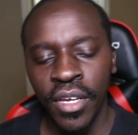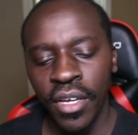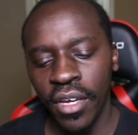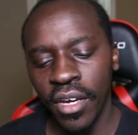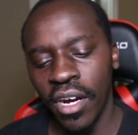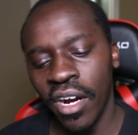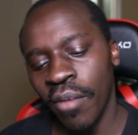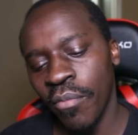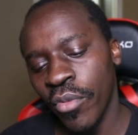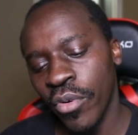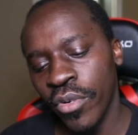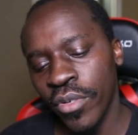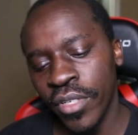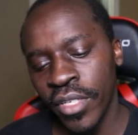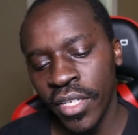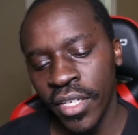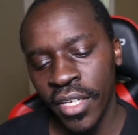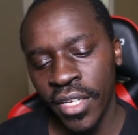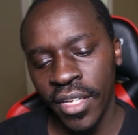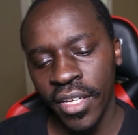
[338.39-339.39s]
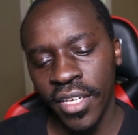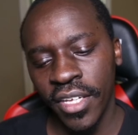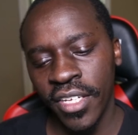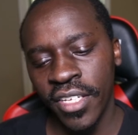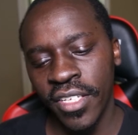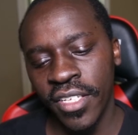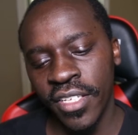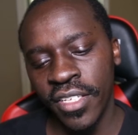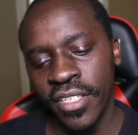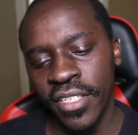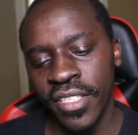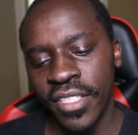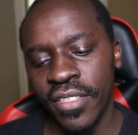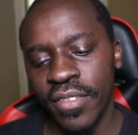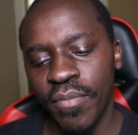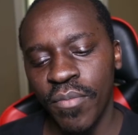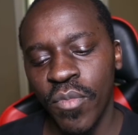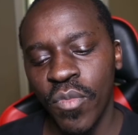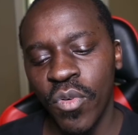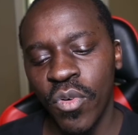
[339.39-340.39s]
R mode is
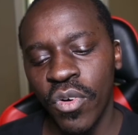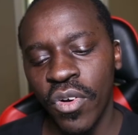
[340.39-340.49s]
more